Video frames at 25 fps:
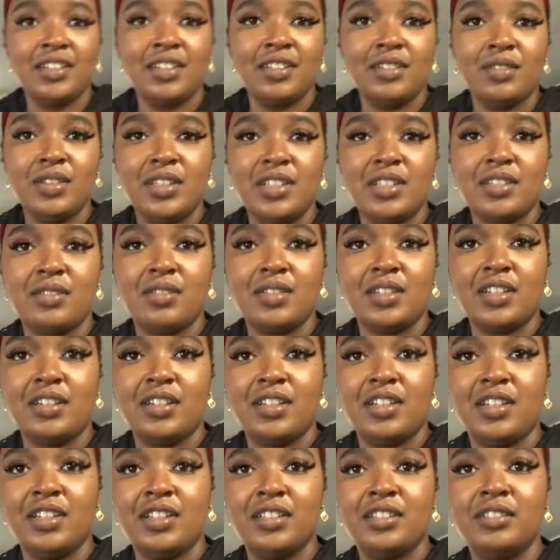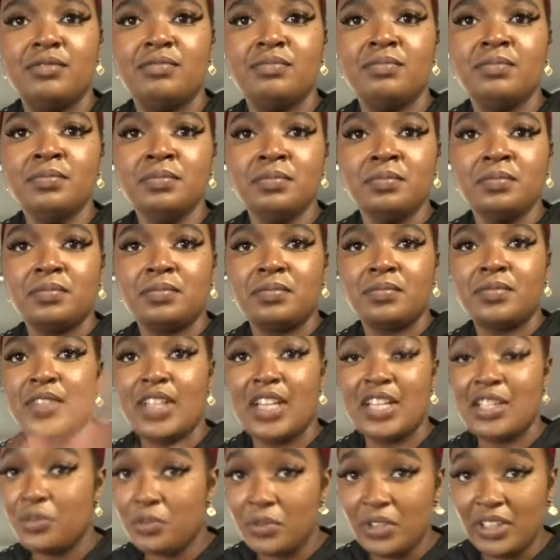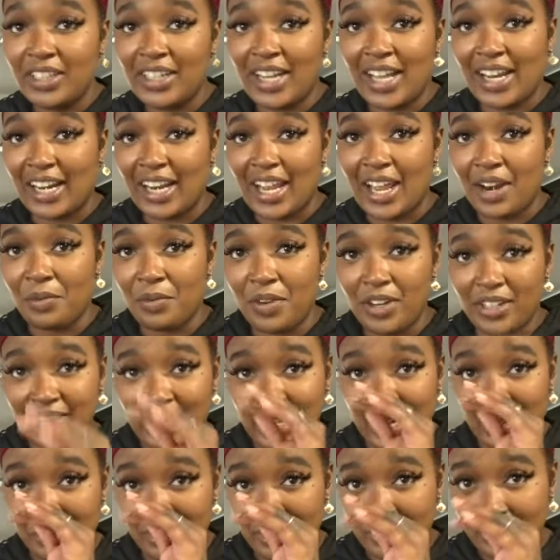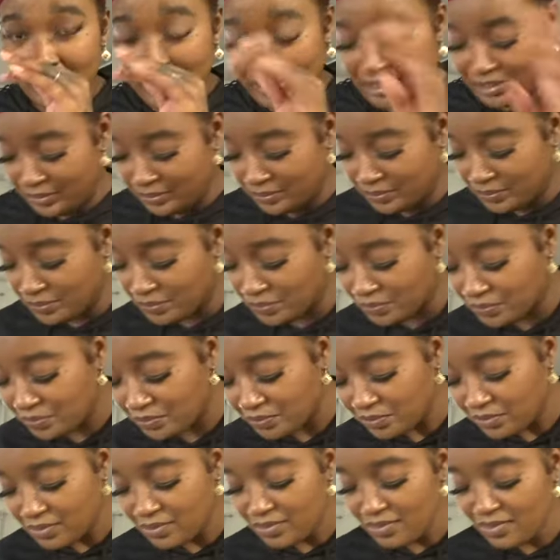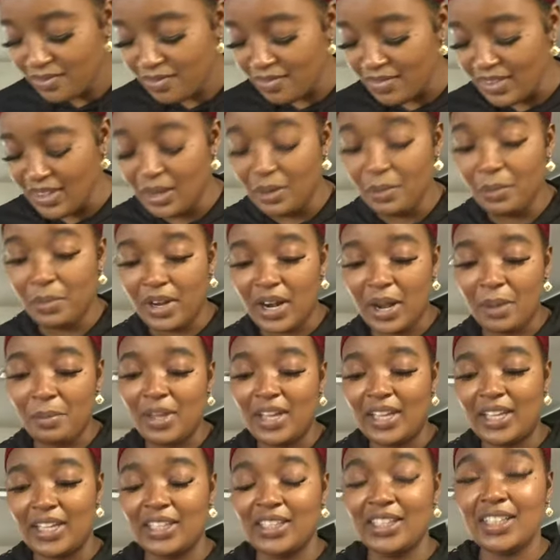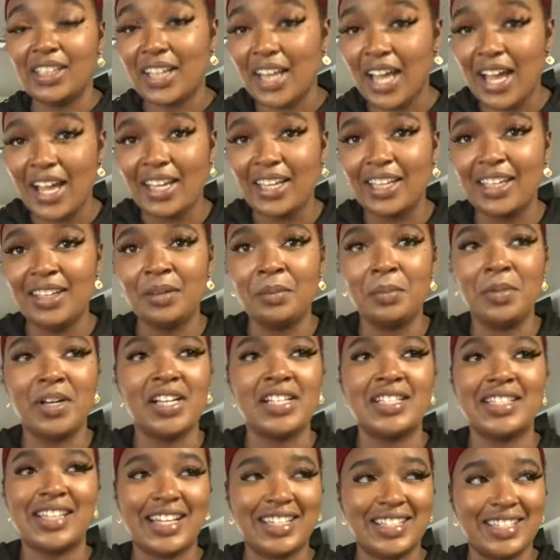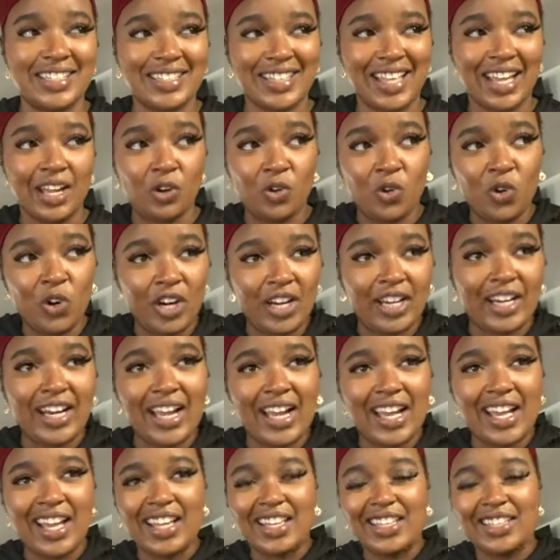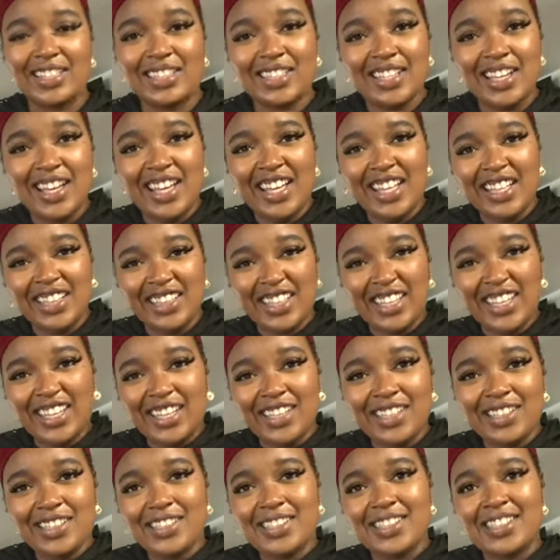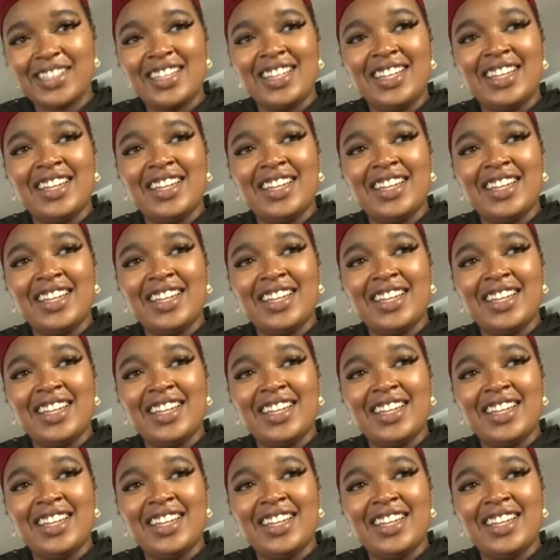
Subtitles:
What's going on here? It's really not a lot of work that I be doing, but I make it look like it because I just like organize things,